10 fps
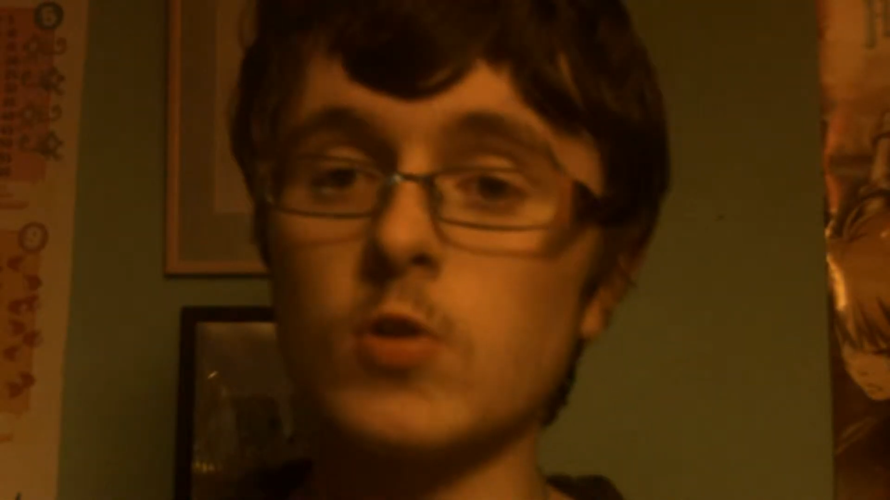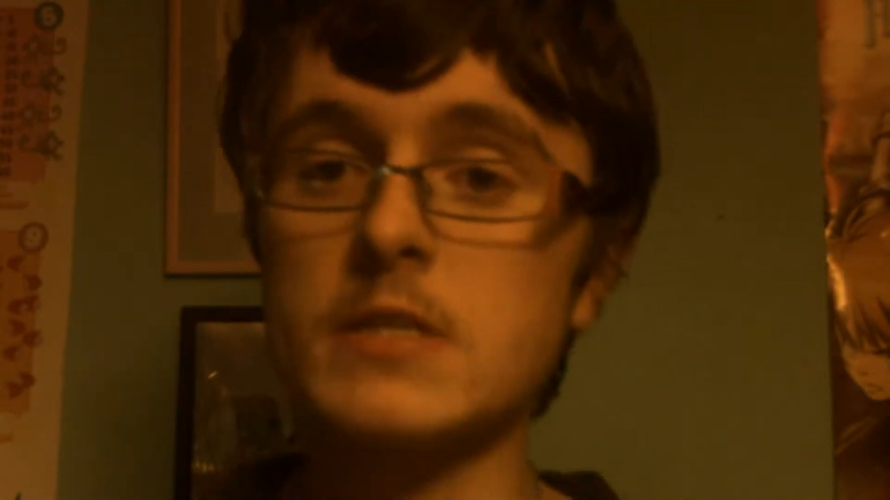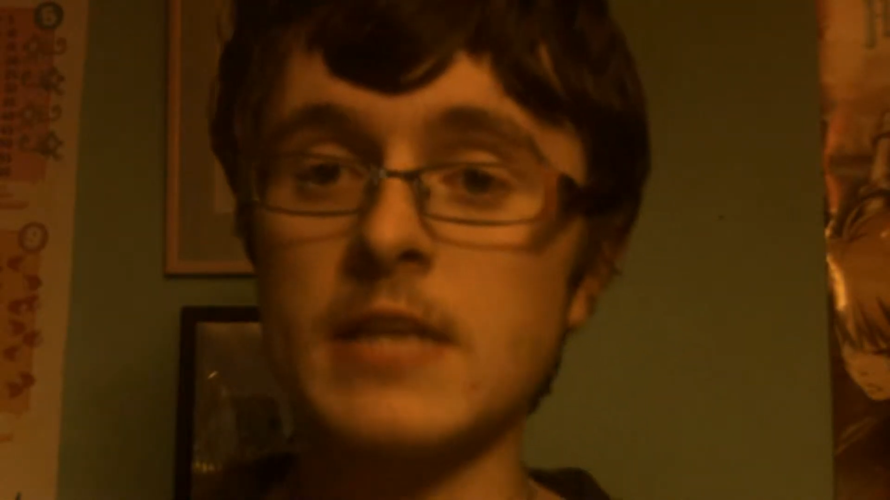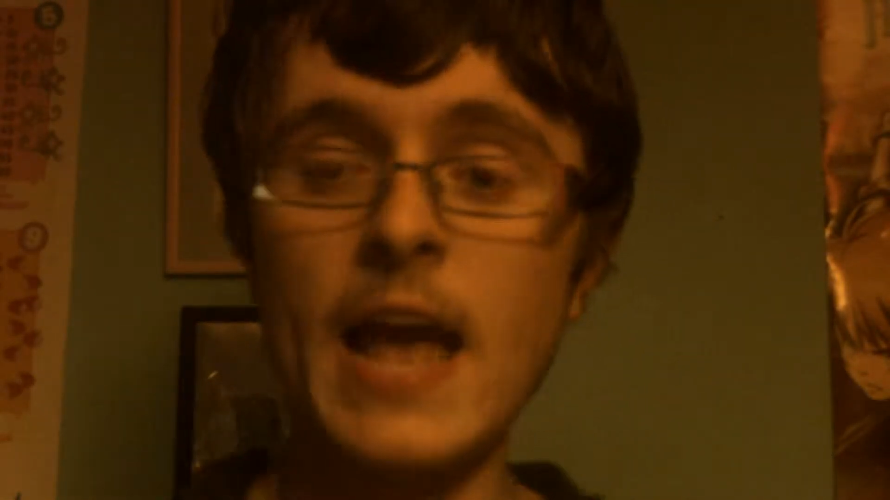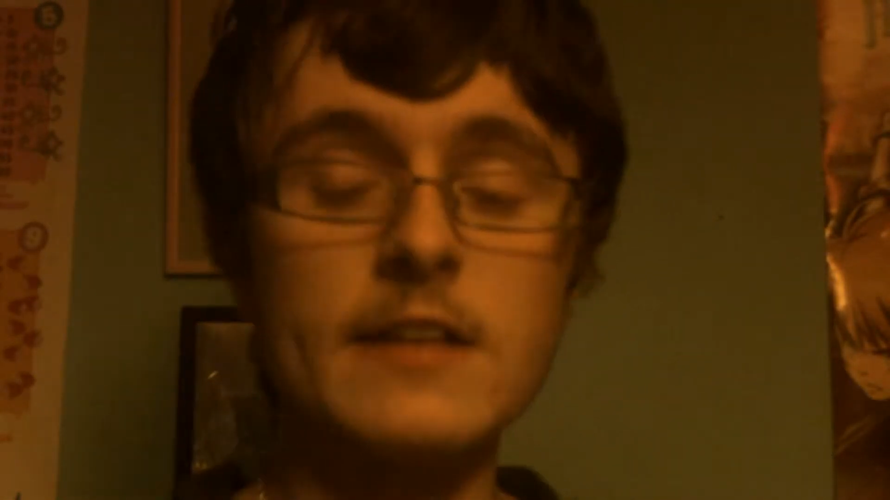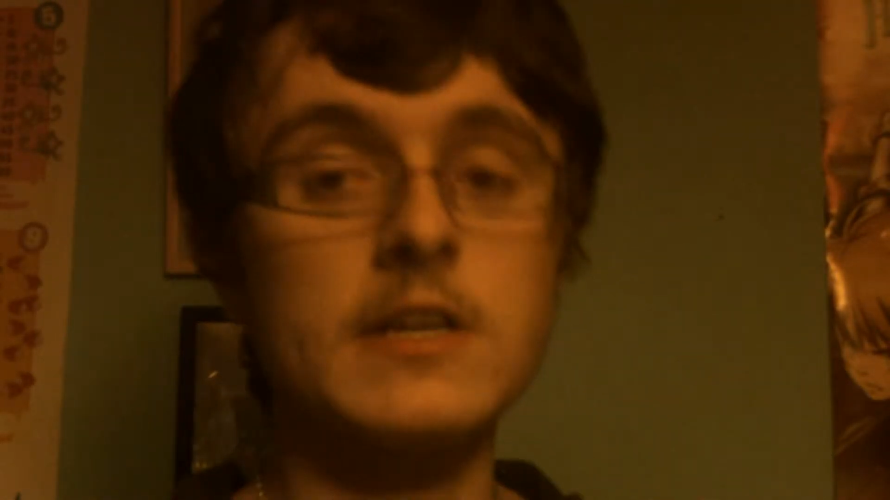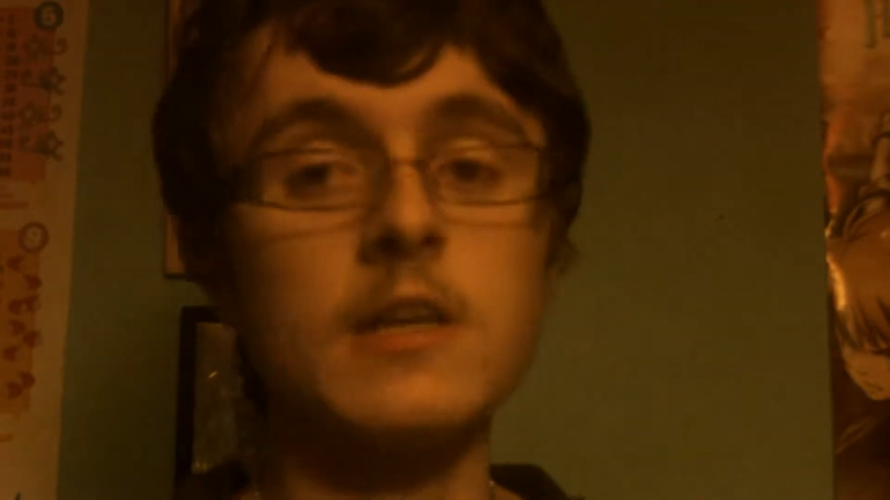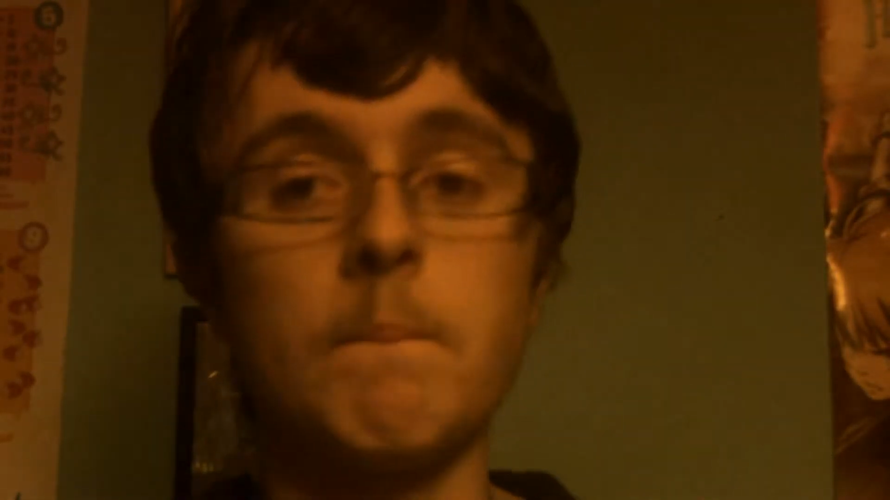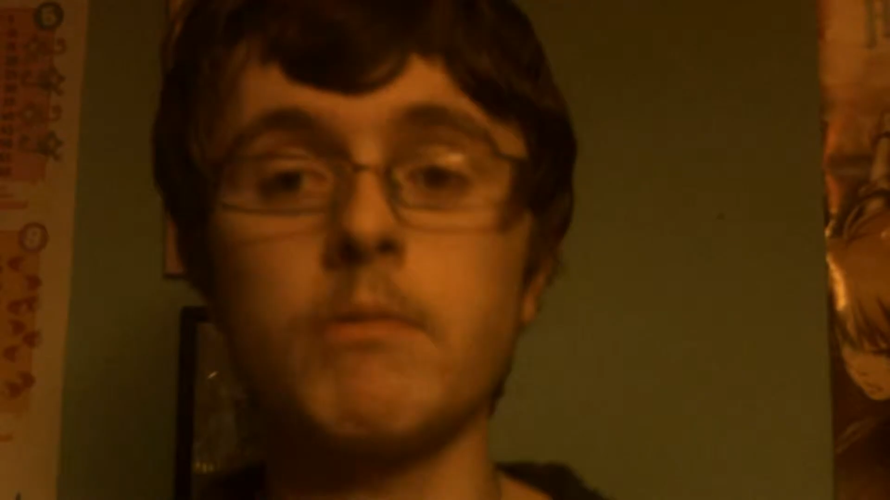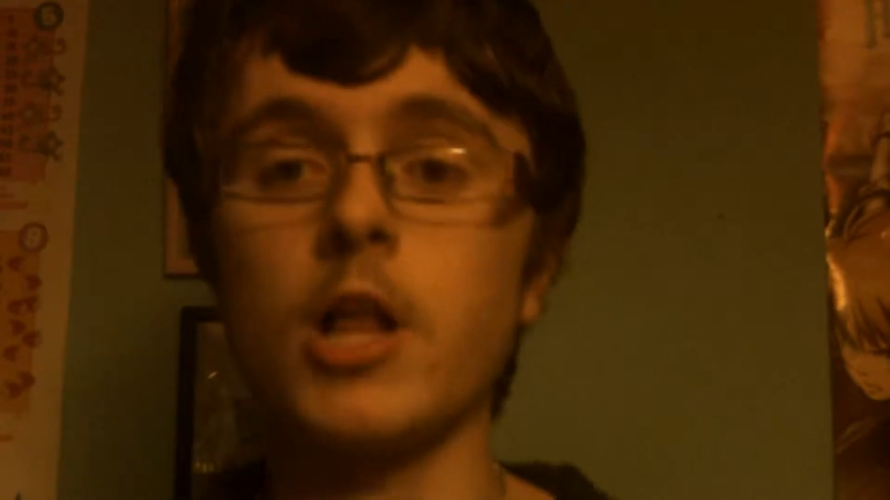an intent to get
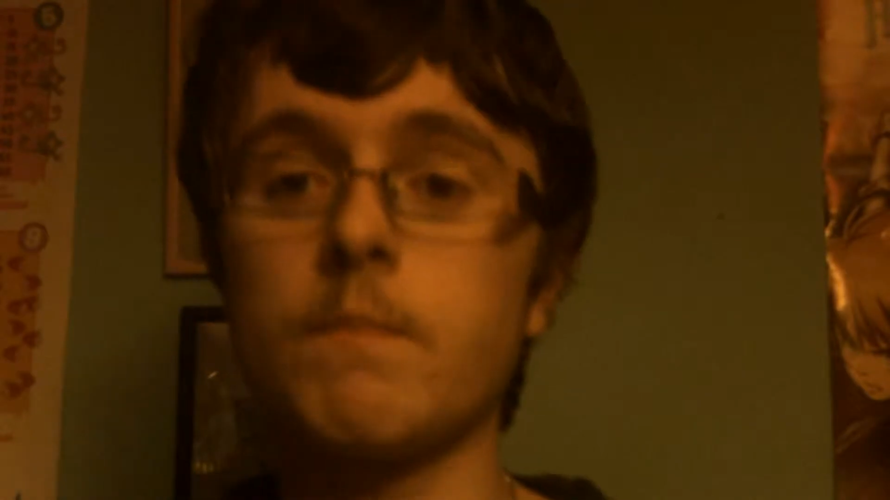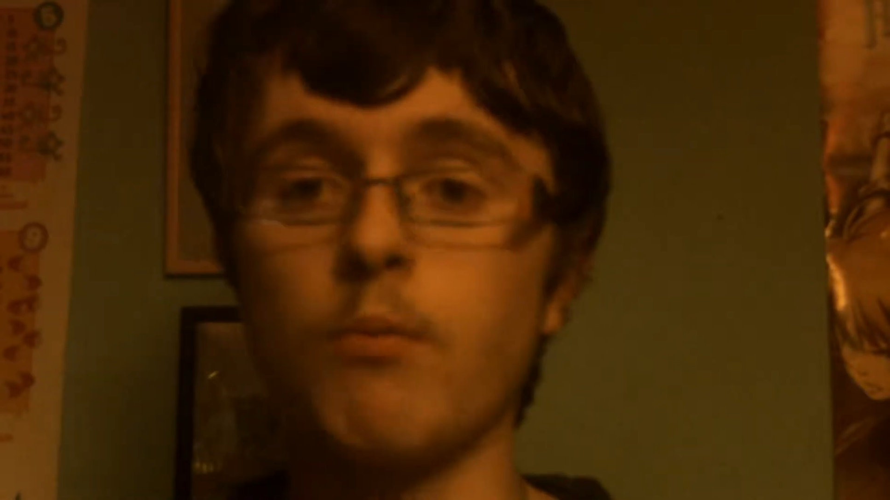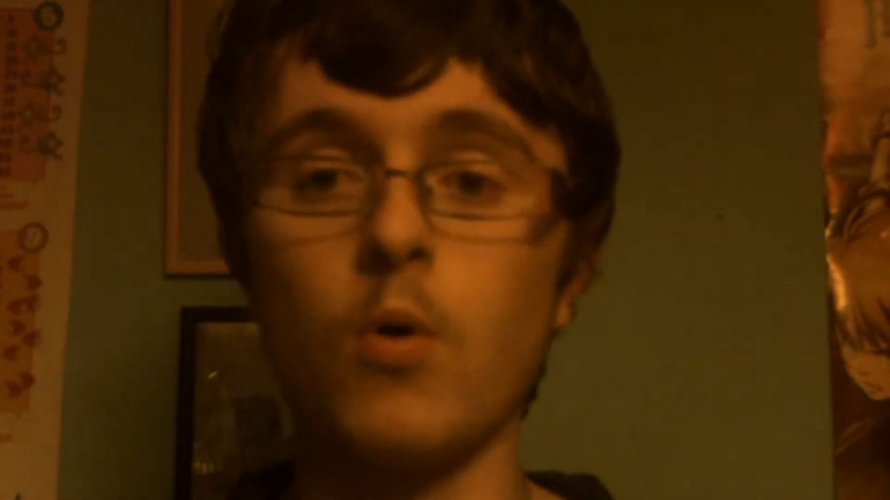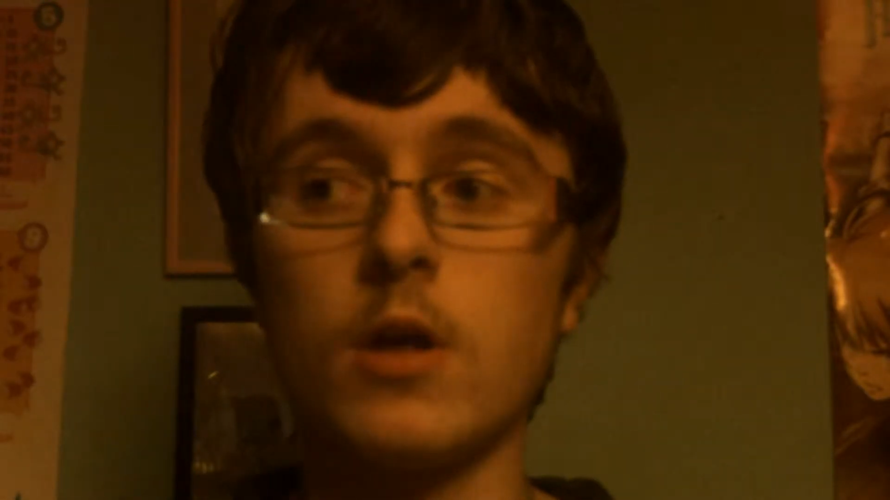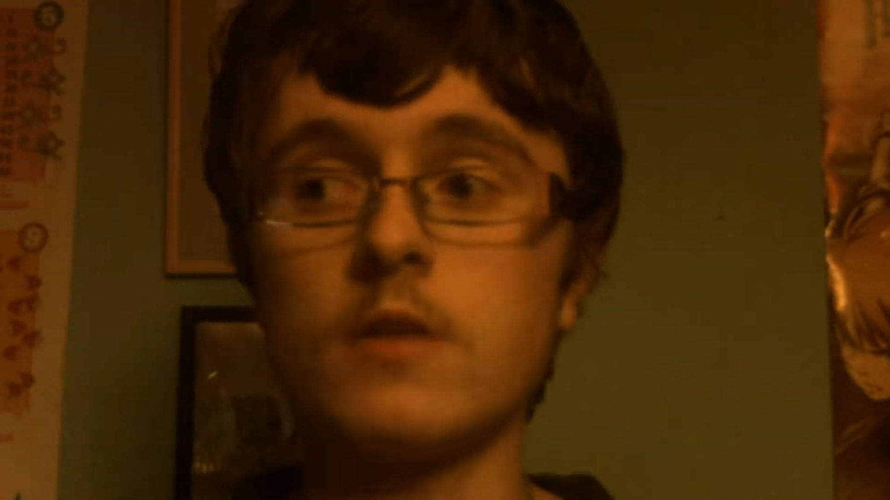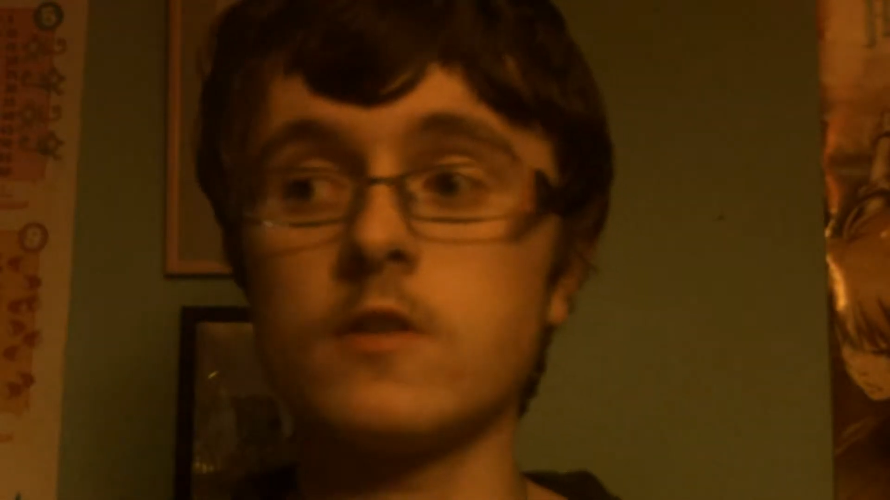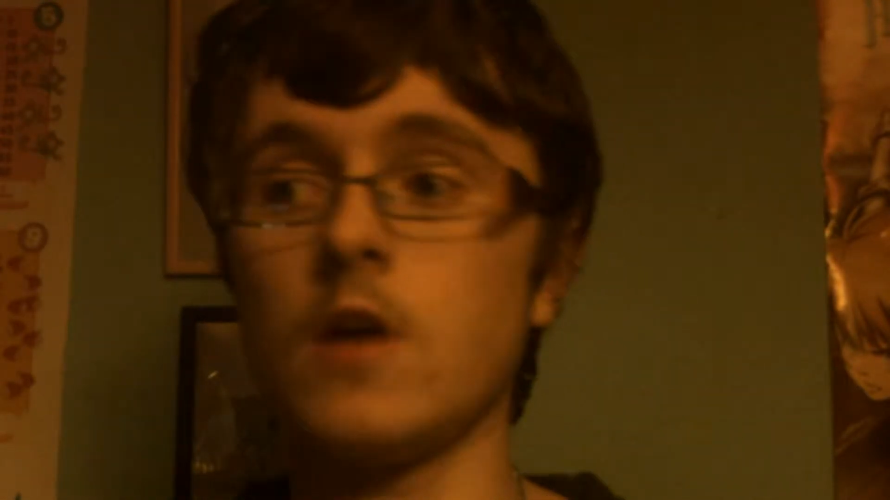your blood boiling to